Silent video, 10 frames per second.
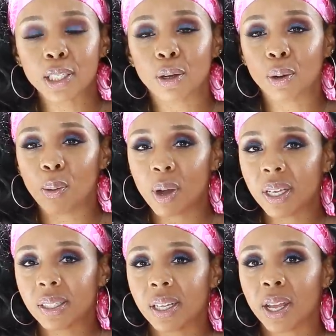So the
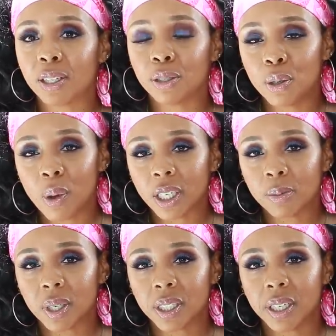ones that do watch
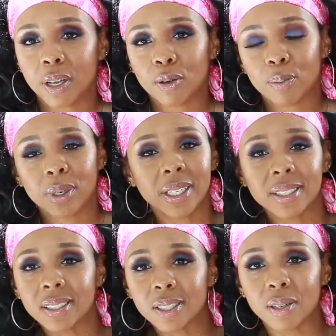my channel,
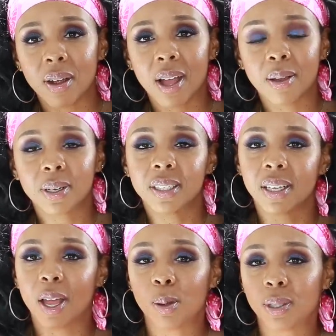please subscribe because
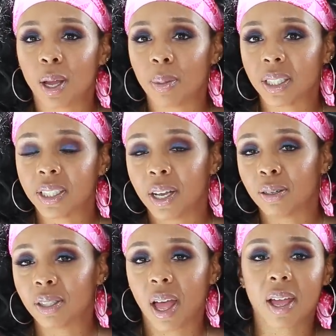it helps out my
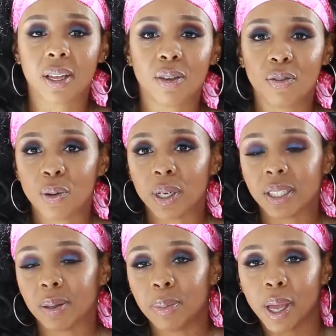channel so I can afford
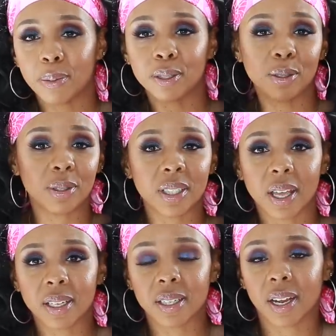to be able to do the
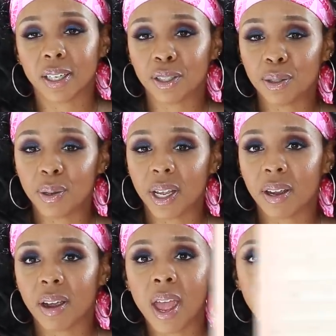things that I do
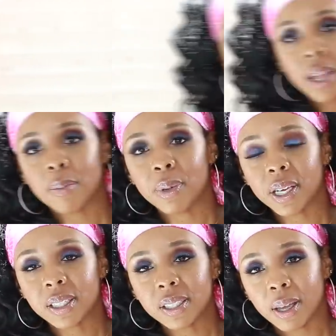here. So with that
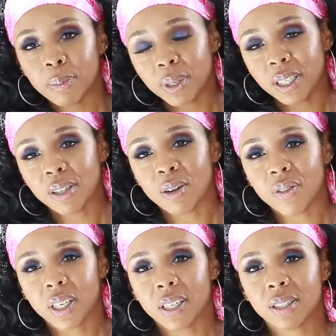being said, please don't
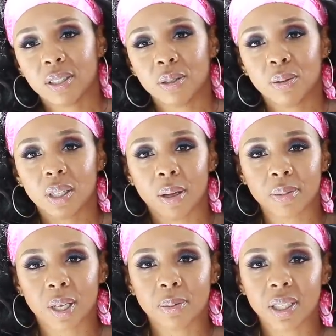forget to
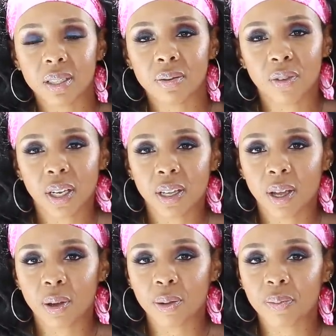thumbs up this
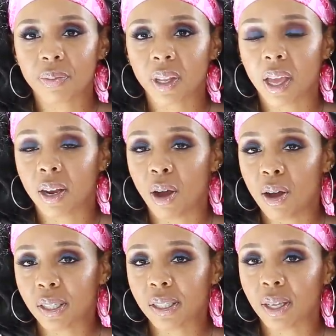video. And
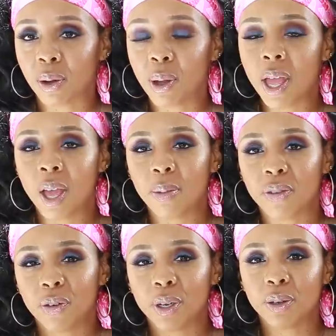also,
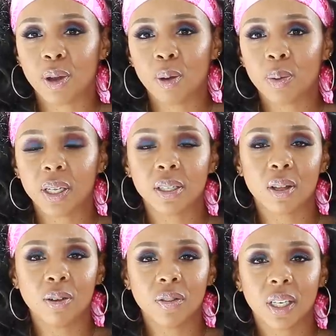before you go, please
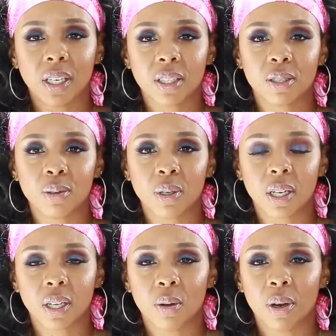don't forget to
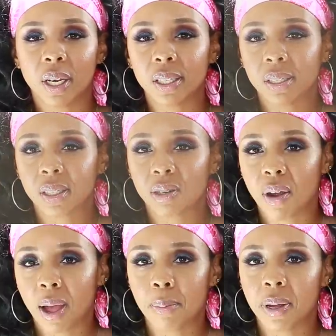click on that
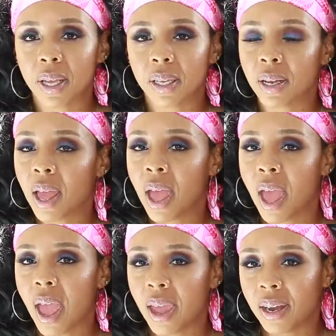subscribe button
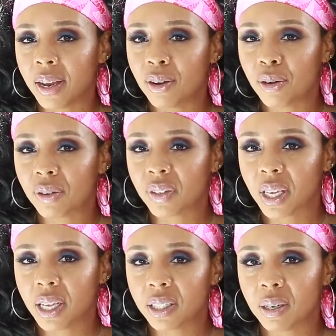and that
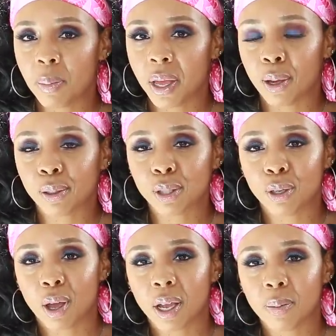notification bell so
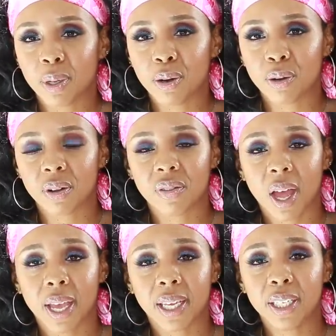y'all can be
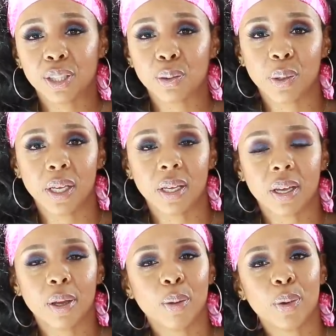notified each week
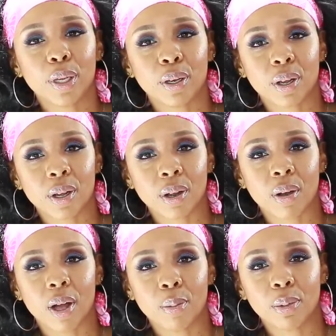when your
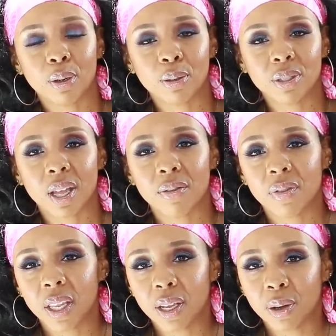girl uploads
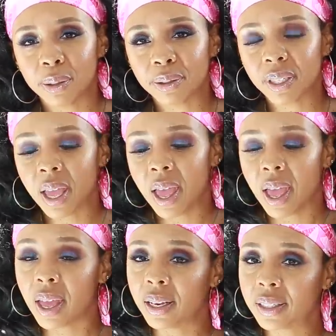videos.
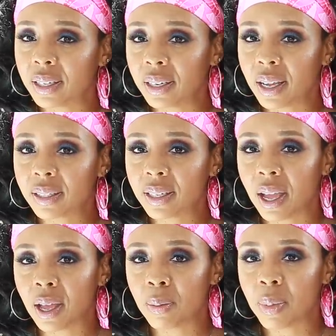And until next
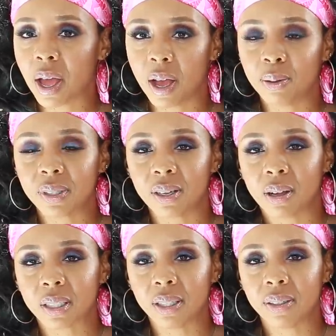time, I will
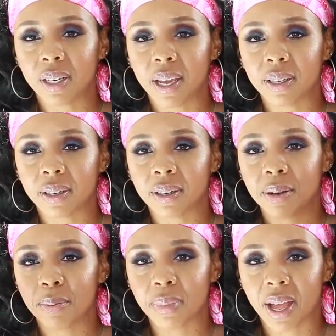talk to you later.
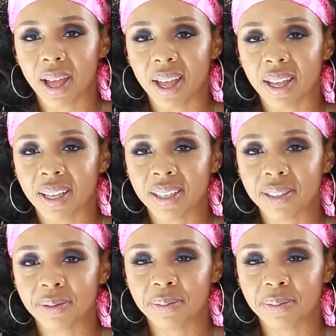Bye.